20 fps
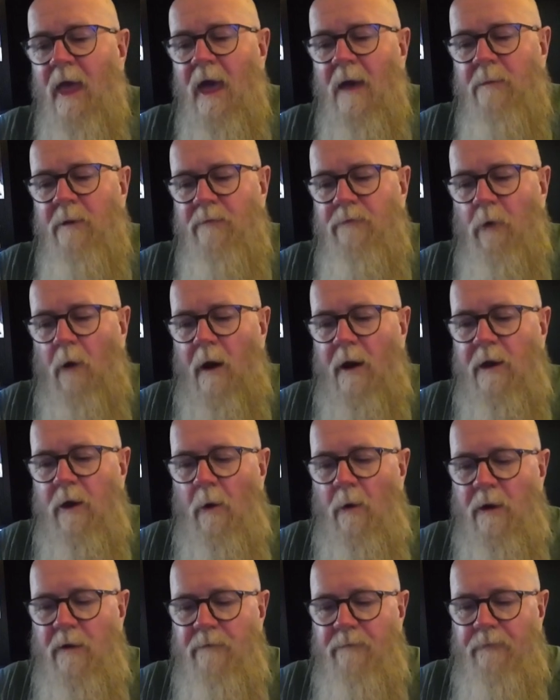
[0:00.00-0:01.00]
Before I
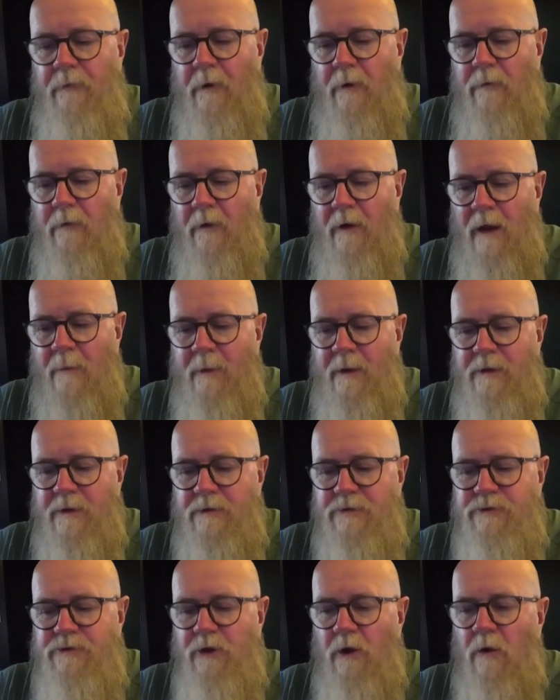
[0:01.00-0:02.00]
go any further, let me
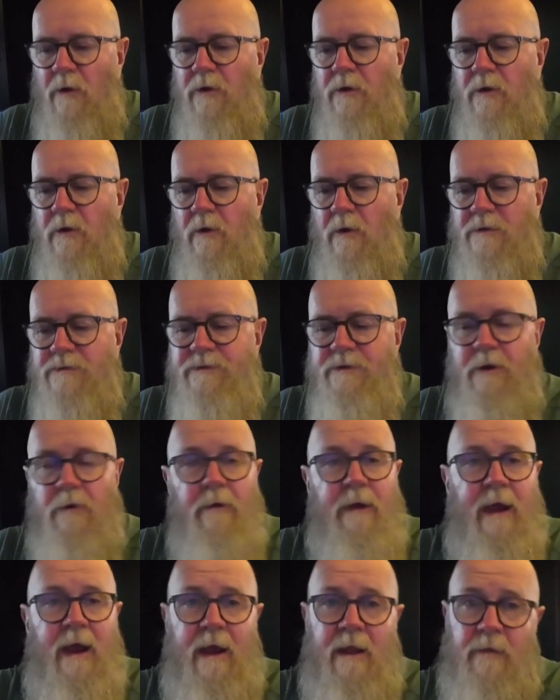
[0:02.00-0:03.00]
just show you a
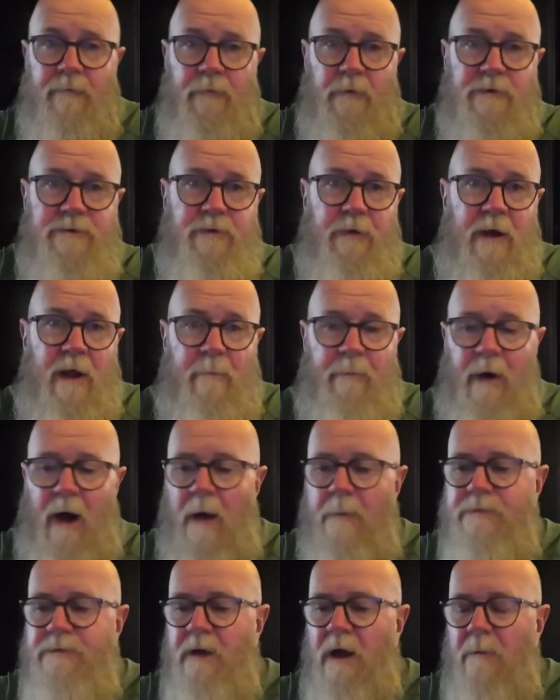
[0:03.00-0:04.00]
screen. The first screen that
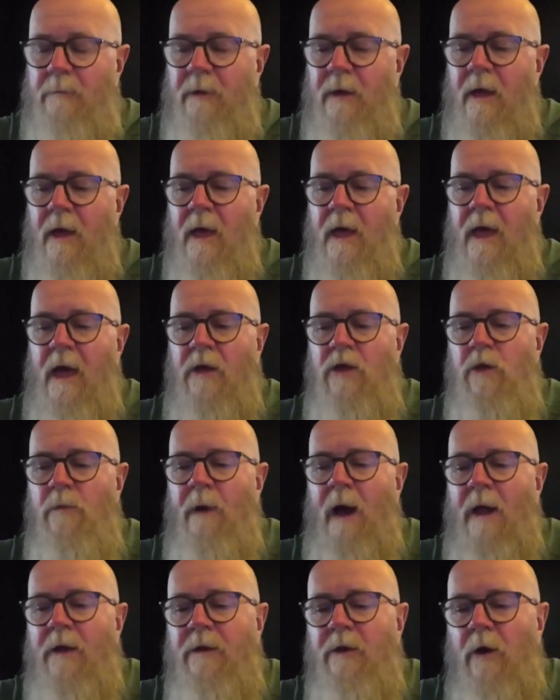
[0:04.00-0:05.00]
pops up, and you
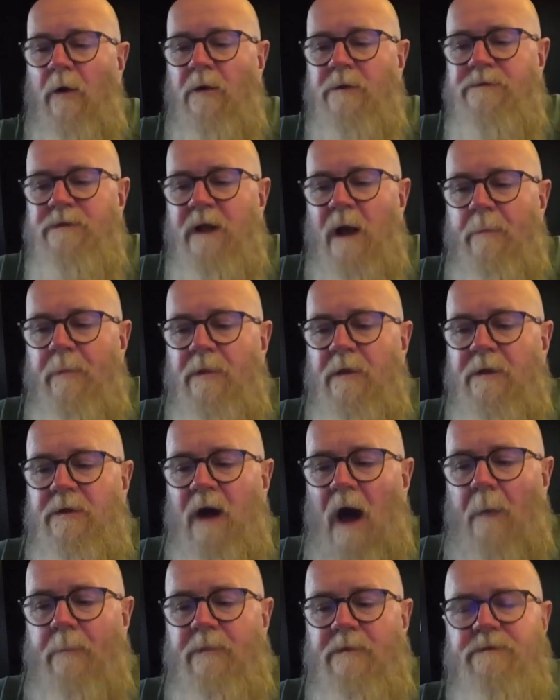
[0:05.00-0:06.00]
might notice it up in the
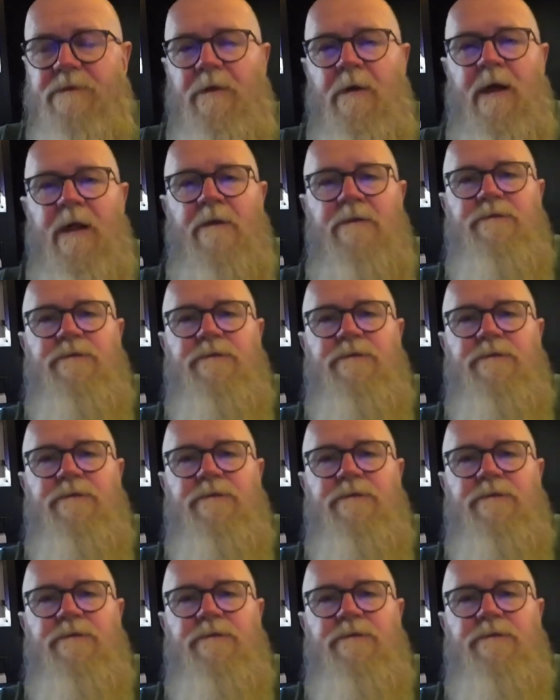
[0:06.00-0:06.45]
top of the screen, it